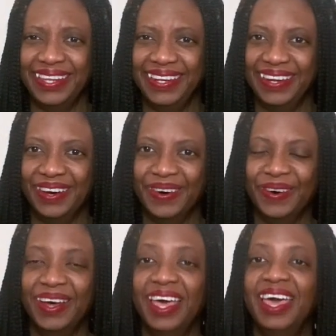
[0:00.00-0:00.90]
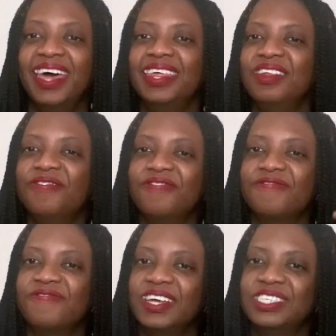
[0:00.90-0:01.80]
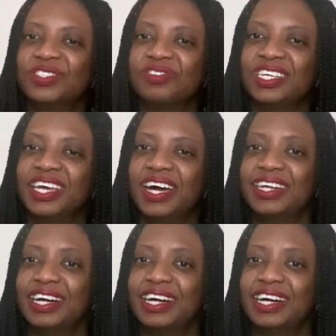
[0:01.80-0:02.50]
know. And then eventually kind of